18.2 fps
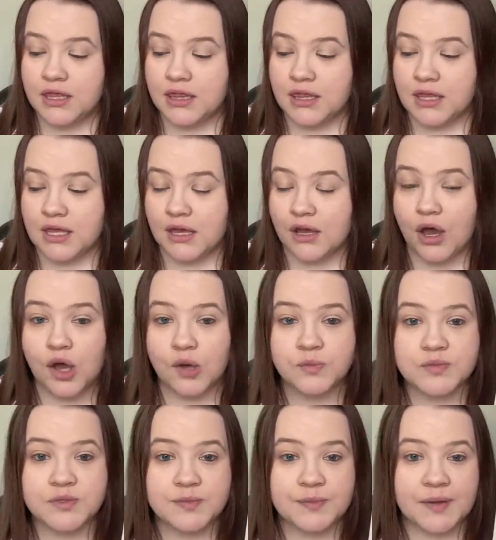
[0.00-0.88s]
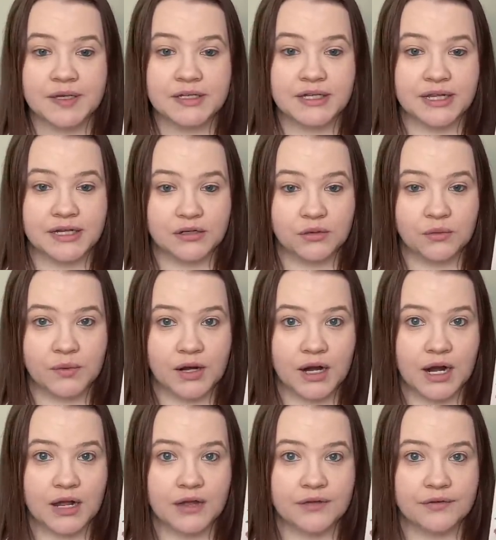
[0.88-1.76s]
the Homespun
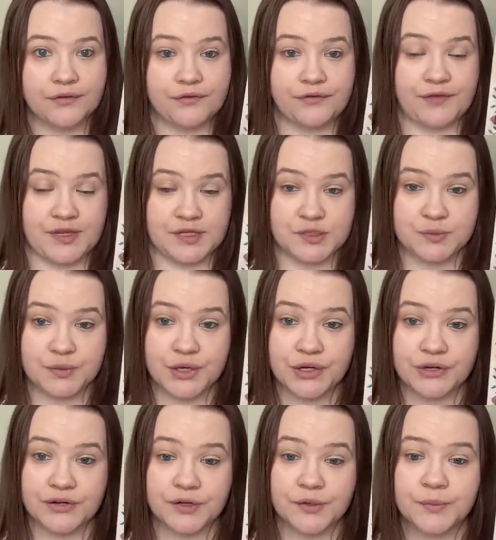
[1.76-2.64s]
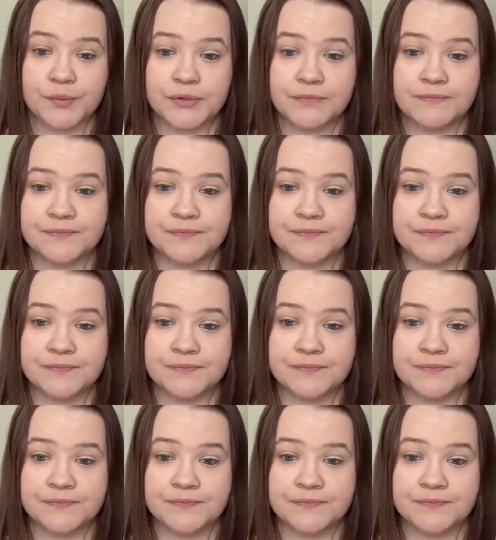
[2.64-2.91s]
Needlework Facebook group,